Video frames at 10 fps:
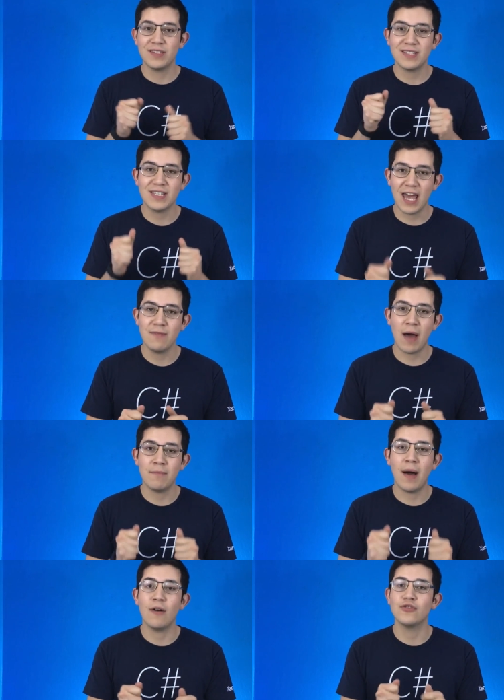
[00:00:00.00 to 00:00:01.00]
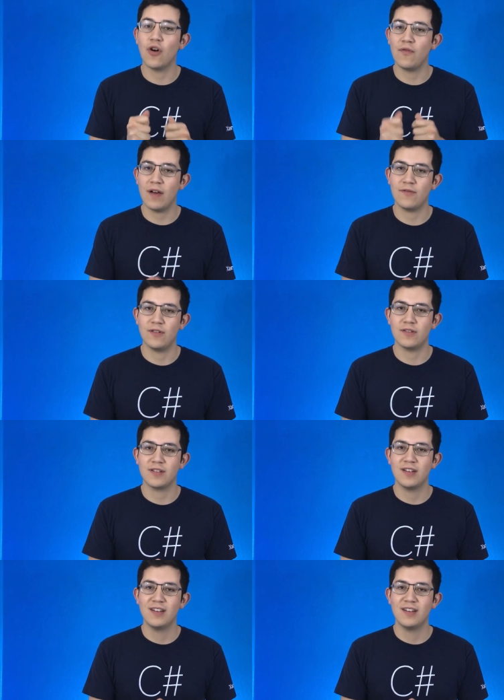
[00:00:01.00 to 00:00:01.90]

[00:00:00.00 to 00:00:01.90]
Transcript: the same amount of effort